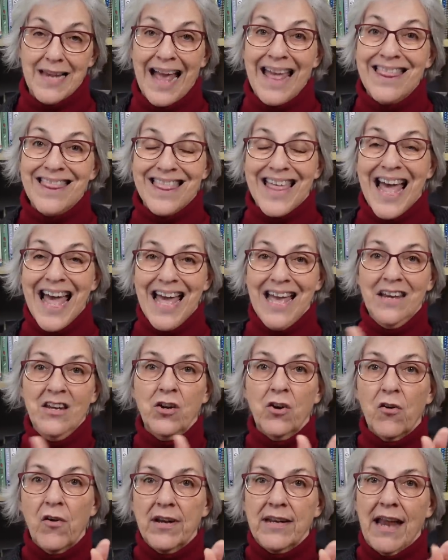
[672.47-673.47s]
and then you're
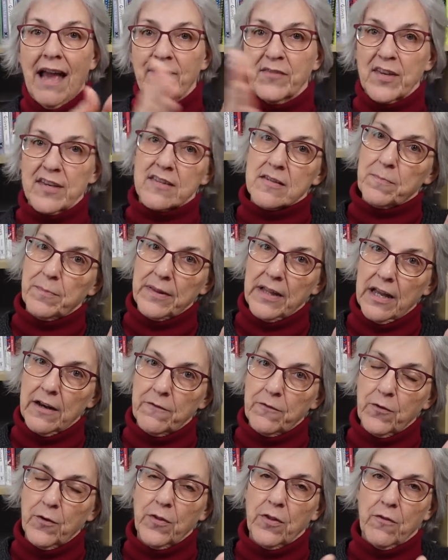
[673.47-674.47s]
going to have to split
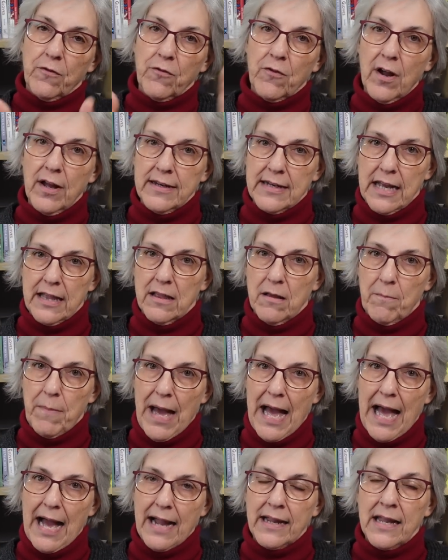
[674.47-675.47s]
for the front and the
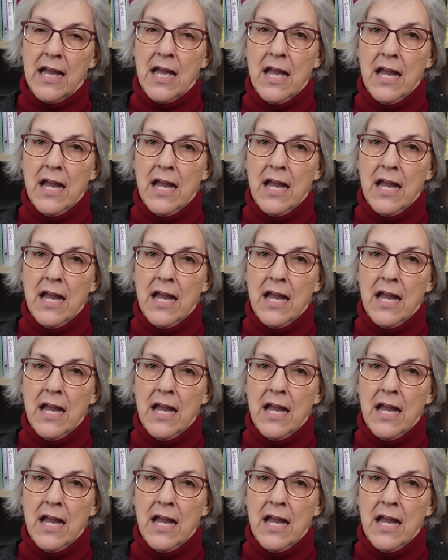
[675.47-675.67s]
back